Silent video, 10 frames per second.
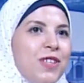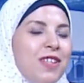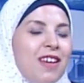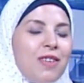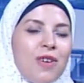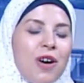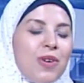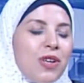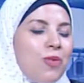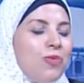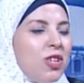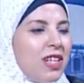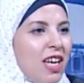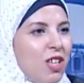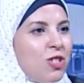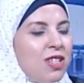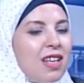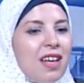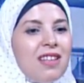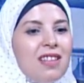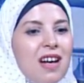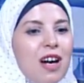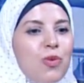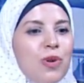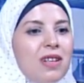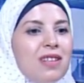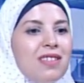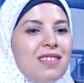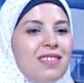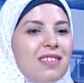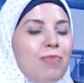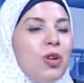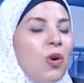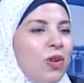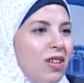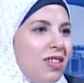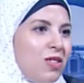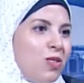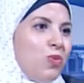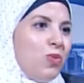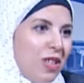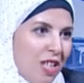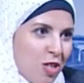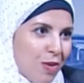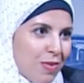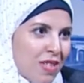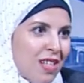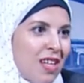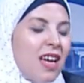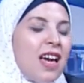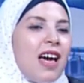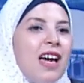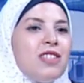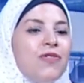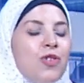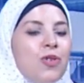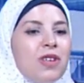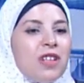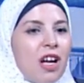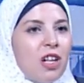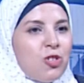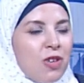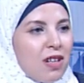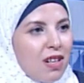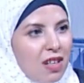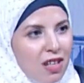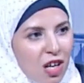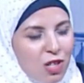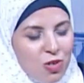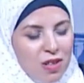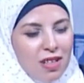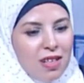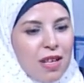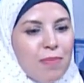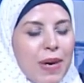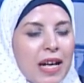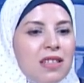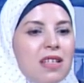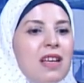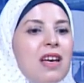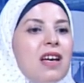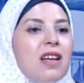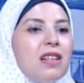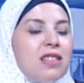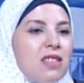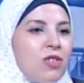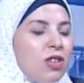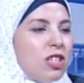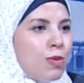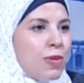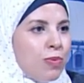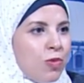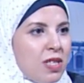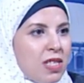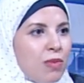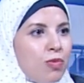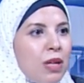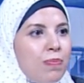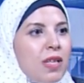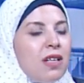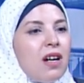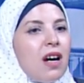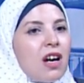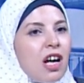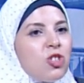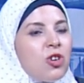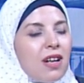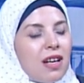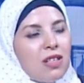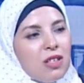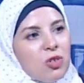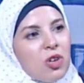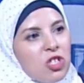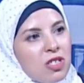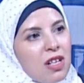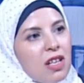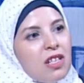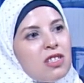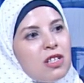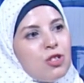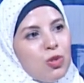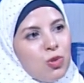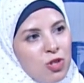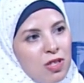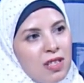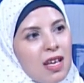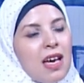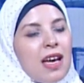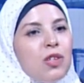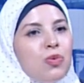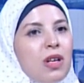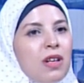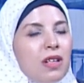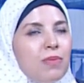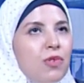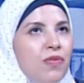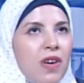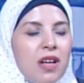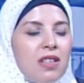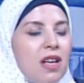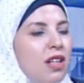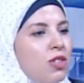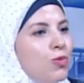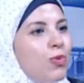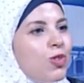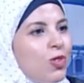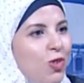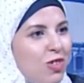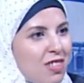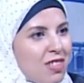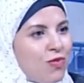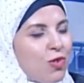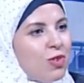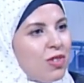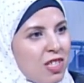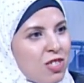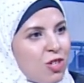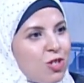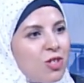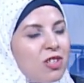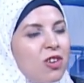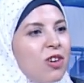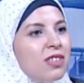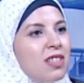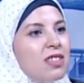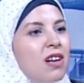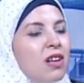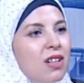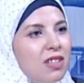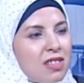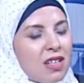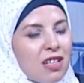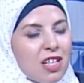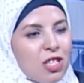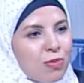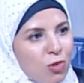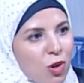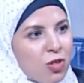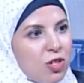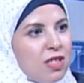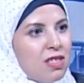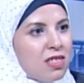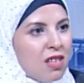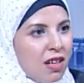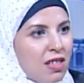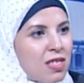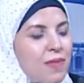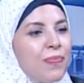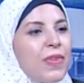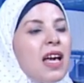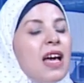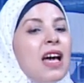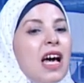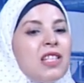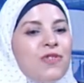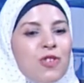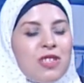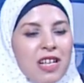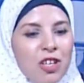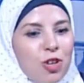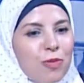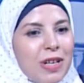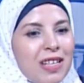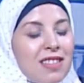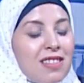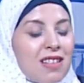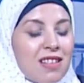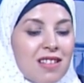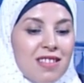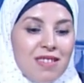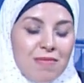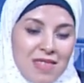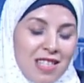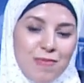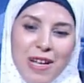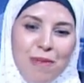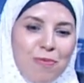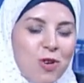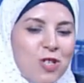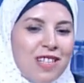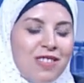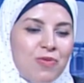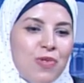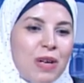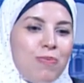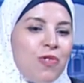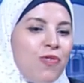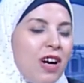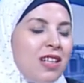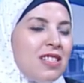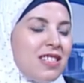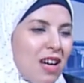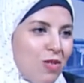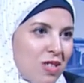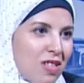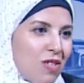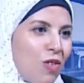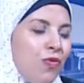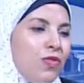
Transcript: you know, our communication and our uh, belonging to Egypt. Mm-hmm. As for culture cultural impact. The Grand Egyptian Museum will be a cultural and educational institution. Mm -hmm. It will provide a new opportunities for research regarding the, the Egyptology mm -hmm. science. Mm -hmm. As for the economic, the, this mega project will provide thousands of